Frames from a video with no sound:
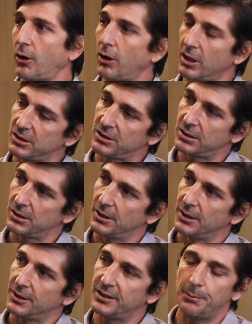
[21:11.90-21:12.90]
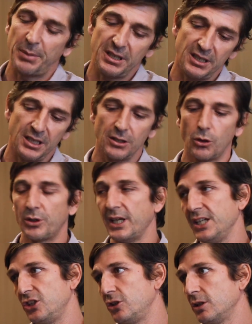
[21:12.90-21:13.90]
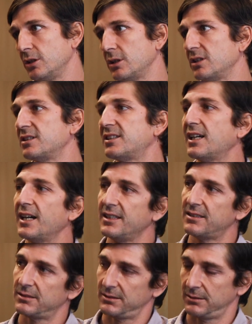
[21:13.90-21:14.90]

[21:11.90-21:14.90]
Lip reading: lot, depending location and size.